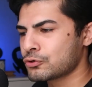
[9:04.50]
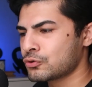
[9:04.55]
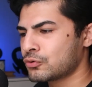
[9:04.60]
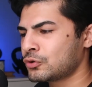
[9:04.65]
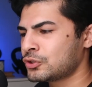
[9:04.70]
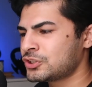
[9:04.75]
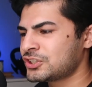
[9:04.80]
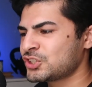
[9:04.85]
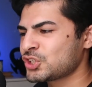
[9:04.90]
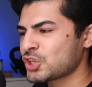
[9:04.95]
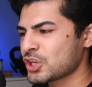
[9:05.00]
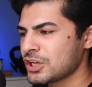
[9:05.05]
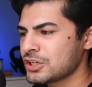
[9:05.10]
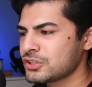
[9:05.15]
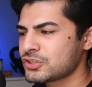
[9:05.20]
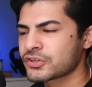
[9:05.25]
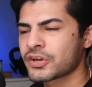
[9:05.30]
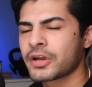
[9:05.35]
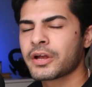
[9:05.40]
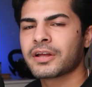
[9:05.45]
to
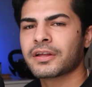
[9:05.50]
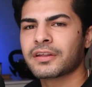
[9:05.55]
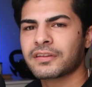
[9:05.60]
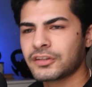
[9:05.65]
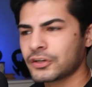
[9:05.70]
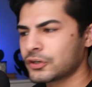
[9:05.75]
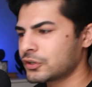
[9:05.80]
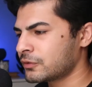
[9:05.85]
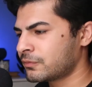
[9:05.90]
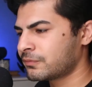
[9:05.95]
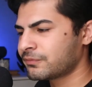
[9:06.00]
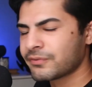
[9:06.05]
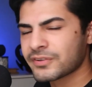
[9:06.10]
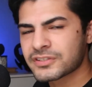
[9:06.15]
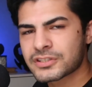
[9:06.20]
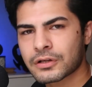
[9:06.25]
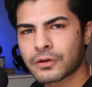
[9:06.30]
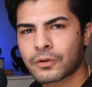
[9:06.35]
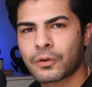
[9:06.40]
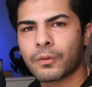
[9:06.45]
change their
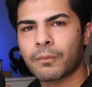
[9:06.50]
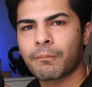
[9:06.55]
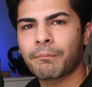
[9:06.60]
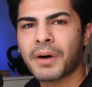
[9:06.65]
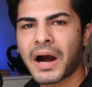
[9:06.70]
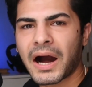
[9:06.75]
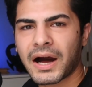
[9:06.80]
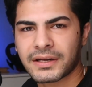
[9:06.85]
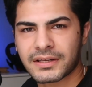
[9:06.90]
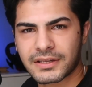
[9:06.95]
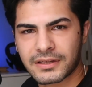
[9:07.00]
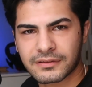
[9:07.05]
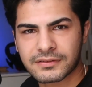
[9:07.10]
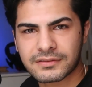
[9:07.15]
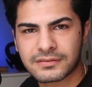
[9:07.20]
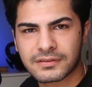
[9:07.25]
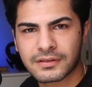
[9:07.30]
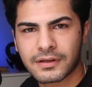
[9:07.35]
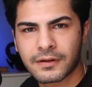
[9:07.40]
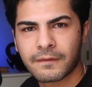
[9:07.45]
physical
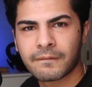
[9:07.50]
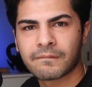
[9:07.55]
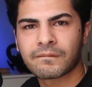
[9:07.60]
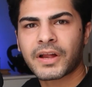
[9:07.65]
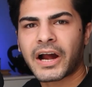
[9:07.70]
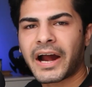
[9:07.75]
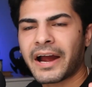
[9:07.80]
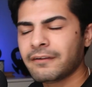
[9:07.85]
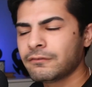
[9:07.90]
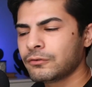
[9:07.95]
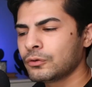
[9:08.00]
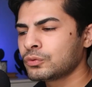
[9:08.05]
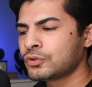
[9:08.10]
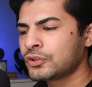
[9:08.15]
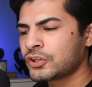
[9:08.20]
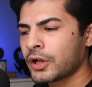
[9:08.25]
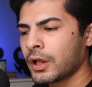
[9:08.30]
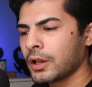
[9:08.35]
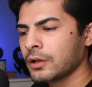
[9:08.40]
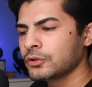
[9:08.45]
bodies. I will
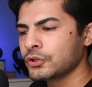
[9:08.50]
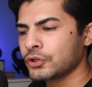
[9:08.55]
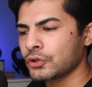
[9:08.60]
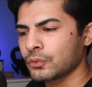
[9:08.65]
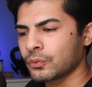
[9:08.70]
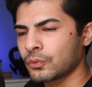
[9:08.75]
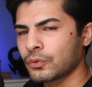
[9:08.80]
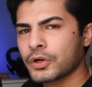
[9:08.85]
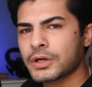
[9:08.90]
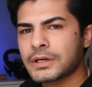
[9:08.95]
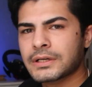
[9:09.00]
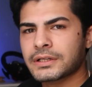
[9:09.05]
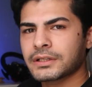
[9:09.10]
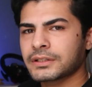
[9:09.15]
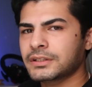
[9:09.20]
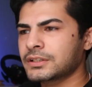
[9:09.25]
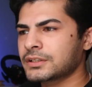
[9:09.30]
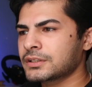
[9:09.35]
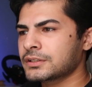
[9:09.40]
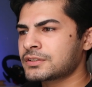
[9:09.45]
tell you
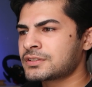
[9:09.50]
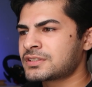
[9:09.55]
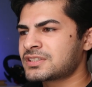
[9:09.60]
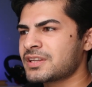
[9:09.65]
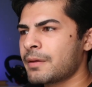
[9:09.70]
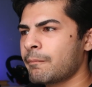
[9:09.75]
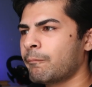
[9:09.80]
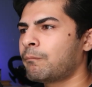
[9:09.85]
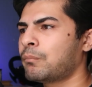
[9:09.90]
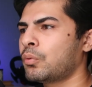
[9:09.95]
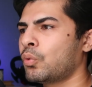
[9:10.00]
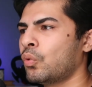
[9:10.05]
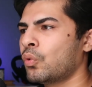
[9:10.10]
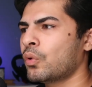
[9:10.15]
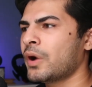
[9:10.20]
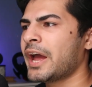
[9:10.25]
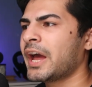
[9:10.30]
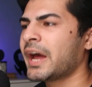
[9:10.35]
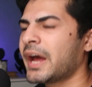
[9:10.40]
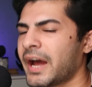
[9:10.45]
the
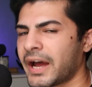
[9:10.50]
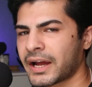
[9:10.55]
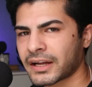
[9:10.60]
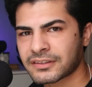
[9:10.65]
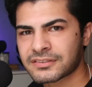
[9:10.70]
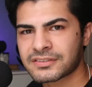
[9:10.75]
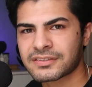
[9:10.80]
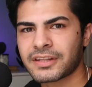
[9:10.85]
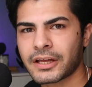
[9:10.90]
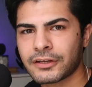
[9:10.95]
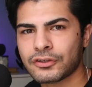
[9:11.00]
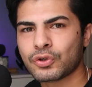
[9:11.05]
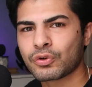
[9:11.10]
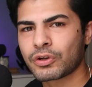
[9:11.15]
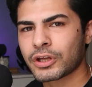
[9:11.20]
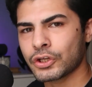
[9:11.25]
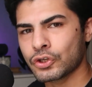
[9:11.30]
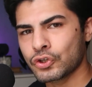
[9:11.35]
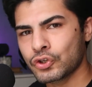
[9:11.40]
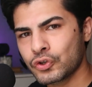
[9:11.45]
simple hacks that you
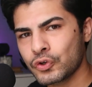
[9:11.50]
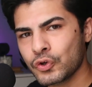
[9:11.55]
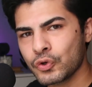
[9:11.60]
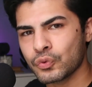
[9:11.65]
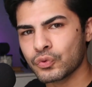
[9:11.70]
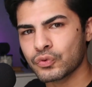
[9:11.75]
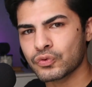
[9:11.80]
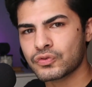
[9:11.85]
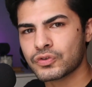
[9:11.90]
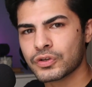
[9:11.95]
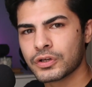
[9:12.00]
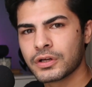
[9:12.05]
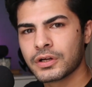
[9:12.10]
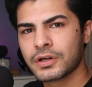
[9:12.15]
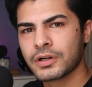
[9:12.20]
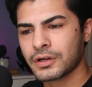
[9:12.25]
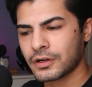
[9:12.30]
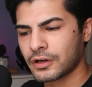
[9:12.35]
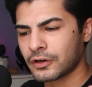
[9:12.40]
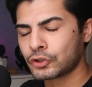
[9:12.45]
can use
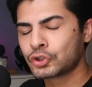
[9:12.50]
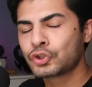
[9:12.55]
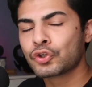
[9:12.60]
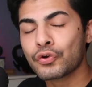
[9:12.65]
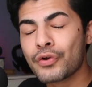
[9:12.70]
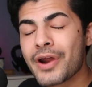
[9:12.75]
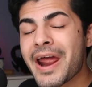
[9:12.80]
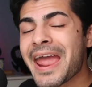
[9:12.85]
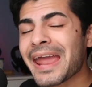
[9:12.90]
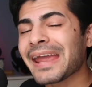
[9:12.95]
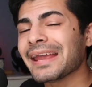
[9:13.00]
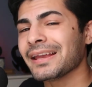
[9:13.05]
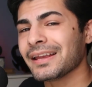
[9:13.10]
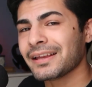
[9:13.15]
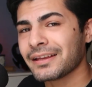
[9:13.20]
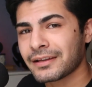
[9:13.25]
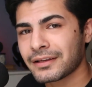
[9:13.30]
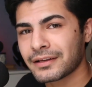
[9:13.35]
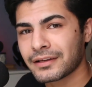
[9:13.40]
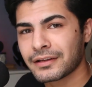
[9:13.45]

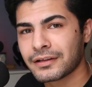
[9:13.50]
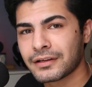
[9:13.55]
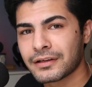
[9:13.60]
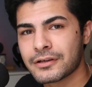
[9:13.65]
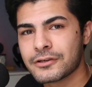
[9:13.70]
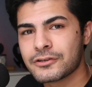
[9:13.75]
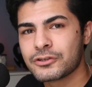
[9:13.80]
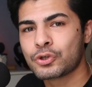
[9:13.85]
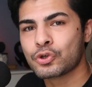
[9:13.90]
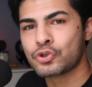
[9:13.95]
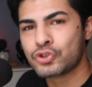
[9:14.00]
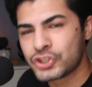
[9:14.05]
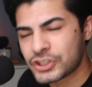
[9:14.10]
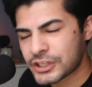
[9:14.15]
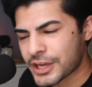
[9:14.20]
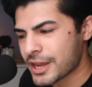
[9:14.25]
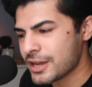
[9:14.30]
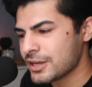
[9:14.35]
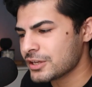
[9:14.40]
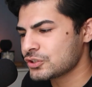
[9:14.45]
today to
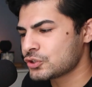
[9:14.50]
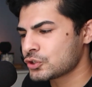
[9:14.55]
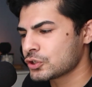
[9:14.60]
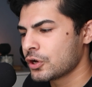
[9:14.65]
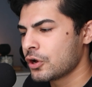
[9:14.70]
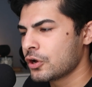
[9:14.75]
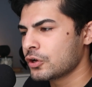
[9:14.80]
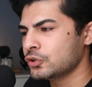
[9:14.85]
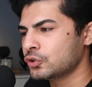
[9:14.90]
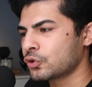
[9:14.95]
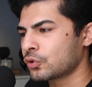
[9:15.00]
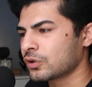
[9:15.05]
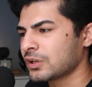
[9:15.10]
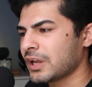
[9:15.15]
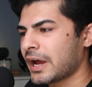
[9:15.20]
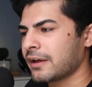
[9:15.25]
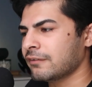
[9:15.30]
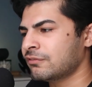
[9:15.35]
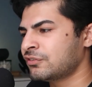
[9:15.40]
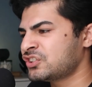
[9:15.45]
change your
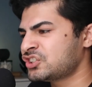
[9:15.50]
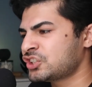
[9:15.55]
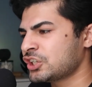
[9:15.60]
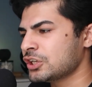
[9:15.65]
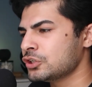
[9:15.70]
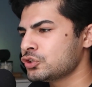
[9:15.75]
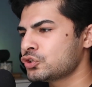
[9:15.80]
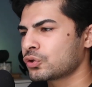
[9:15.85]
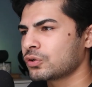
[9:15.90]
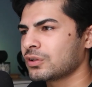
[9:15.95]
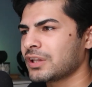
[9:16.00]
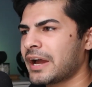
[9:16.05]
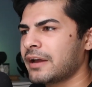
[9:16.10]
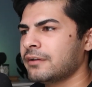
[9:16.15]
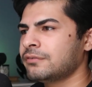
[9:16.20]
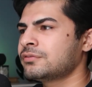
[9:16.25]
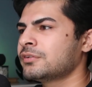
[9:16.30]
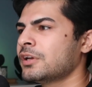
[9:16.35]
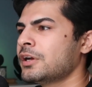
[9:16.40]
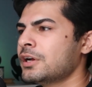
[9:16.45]
life, change your
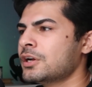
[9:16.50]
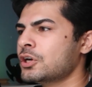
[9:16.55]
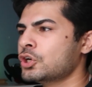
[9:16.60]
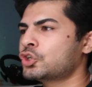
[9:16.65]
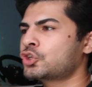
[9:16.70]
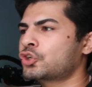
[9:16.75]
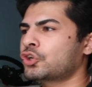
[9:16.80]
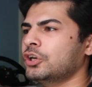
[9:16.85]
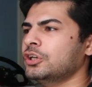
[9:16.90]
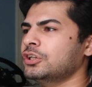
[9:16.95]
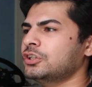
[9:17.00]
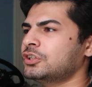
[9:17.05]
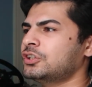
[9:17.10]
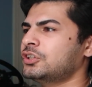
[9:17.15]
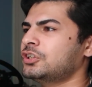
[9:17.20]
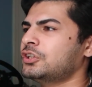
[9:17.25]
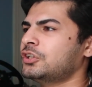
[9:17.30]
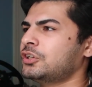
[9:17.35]
life's trajectory.